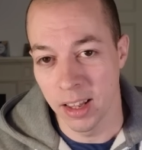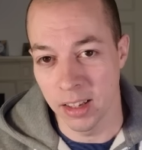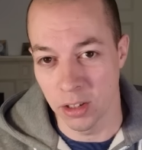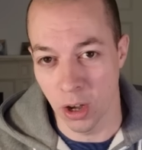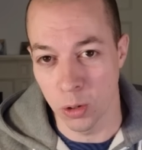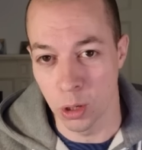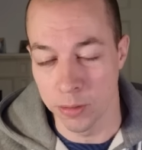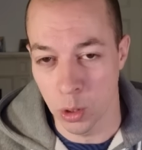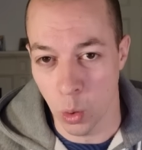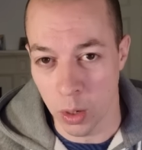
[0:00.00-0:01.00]
is a total
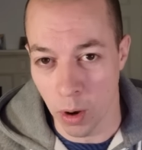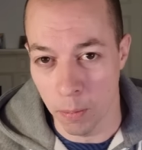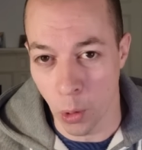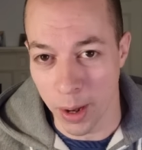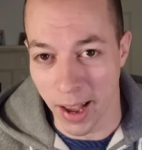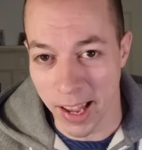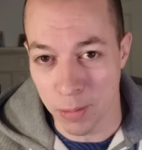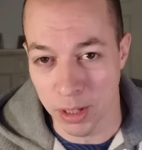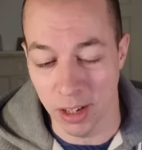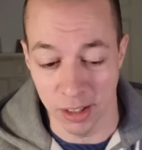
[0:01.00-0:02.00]
of
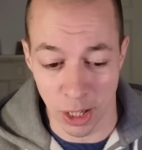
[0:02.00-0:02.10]
21.8%.